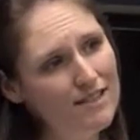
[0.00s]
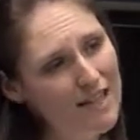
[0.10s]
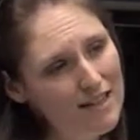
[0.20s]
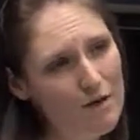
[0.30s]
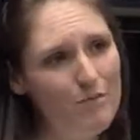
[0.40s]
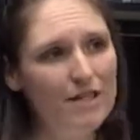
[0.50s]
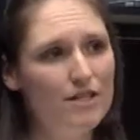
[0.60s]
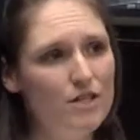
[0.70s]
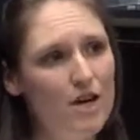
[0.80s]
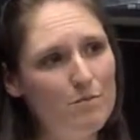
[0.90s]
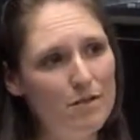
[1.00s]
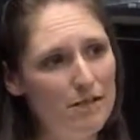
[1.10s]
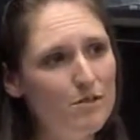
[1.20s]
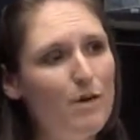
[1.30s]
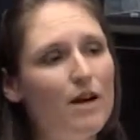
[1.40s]
take that message up to
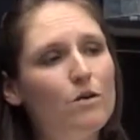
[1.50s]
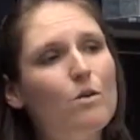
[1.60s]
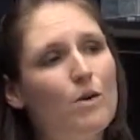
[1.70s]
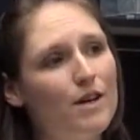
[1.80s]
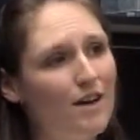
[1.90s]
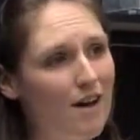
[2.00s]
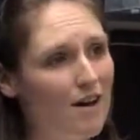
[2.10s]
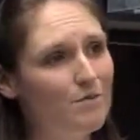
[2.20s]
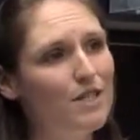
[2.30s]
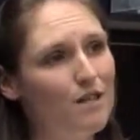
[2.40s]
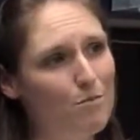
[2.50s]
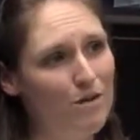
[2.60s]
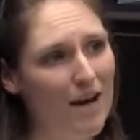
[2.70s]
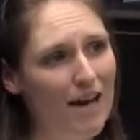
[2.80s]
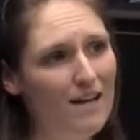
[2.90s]
the spinal cord and on up to the
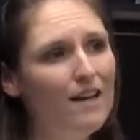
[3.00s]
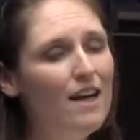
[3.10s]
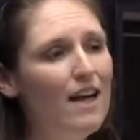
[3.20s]
brain.